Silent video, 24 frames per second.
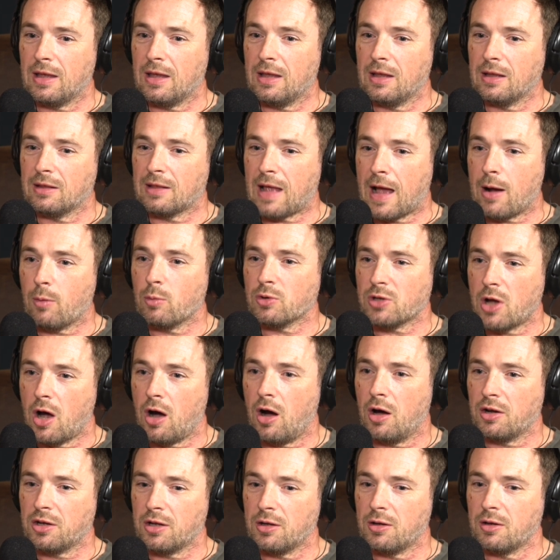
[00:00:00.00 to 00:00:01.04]
that was
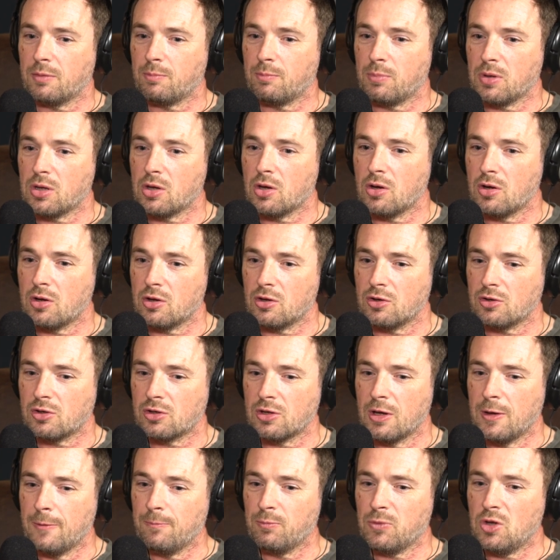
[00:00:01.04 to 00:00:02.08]
harder
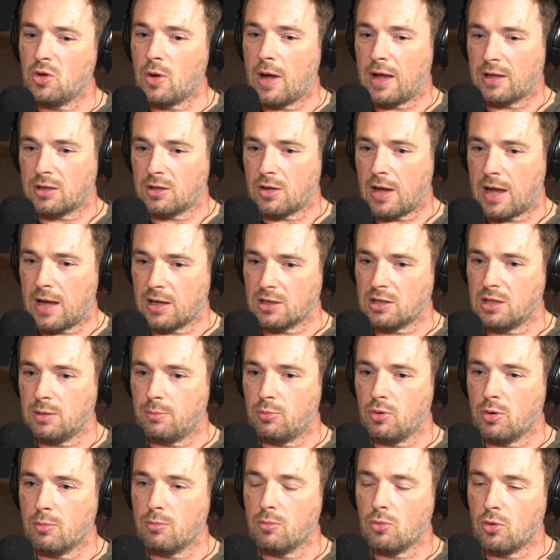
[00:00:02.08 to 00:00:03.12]
because you had to actually
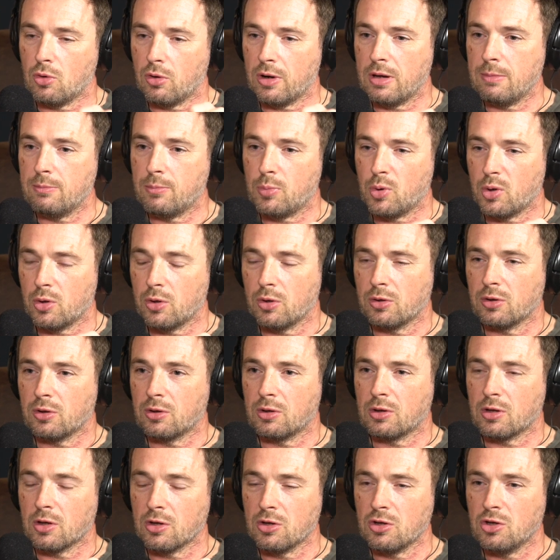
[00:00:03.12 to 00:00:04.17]
put more input
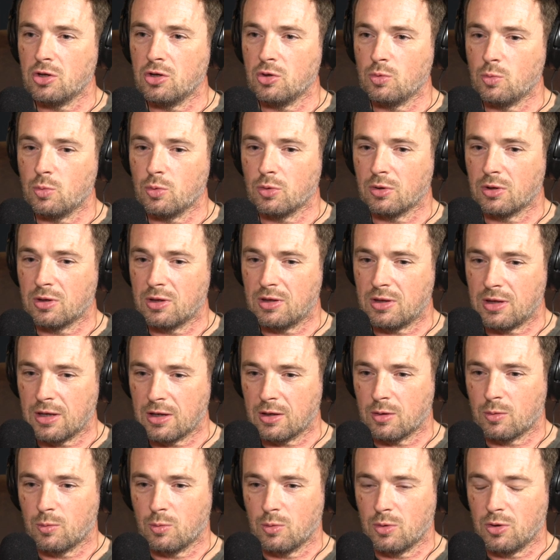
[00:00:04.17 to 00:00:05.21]
than you would
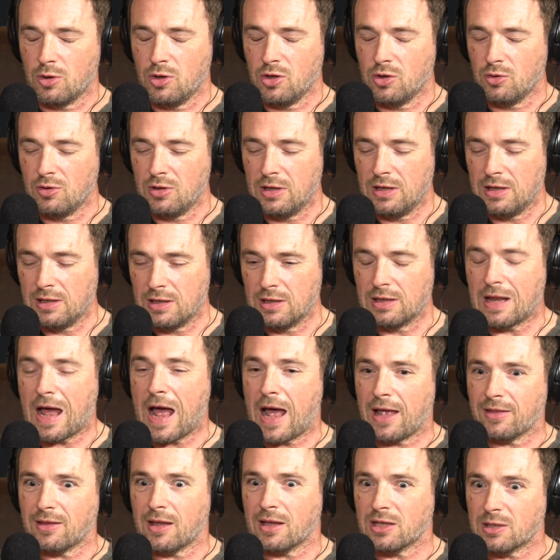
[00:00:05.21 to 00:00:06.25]
think you needed
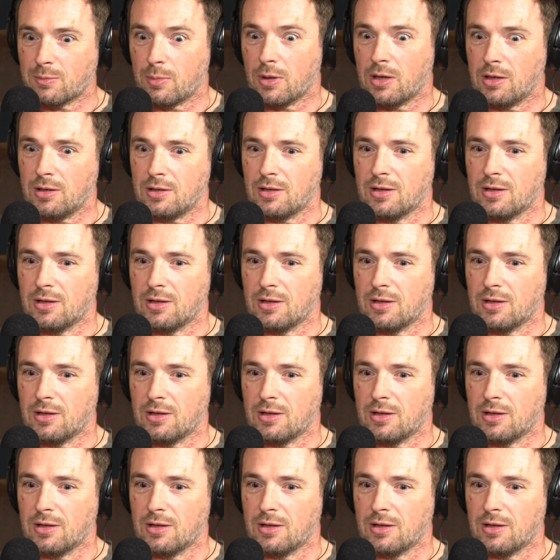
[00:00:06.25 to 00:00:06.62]
at that speed.